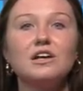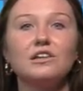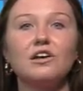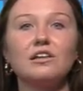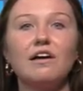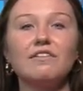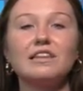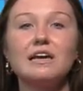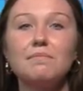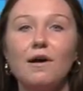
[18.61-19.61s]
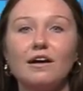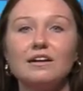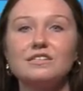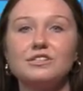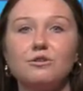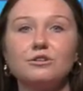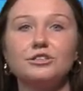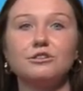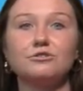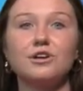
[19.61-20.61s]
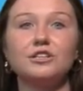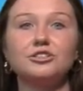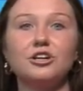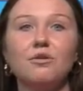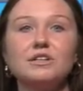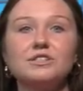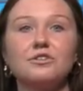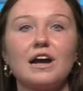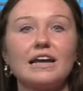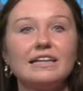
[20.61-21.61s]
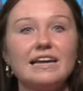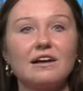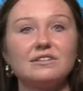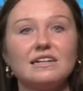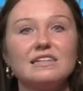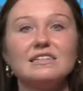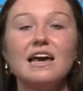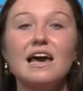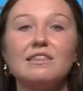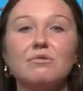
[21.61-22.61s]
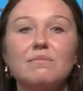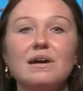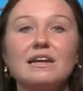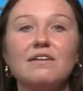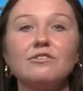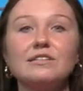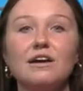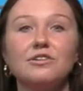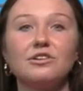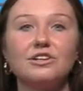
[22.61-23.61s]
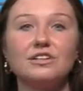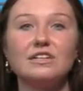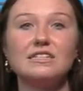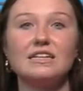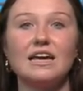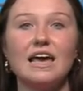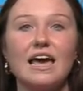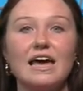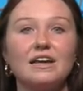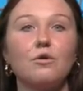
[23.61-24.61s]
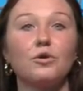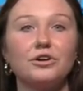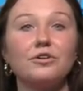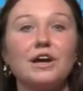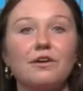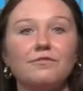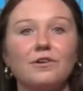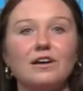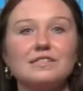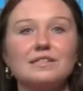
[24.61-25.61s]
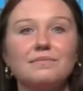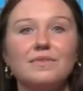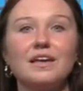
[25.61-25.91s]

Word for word: Look lovingly upon us, your children, and show us your kindly countenance, that we may never doubt your goodness and or your care for us.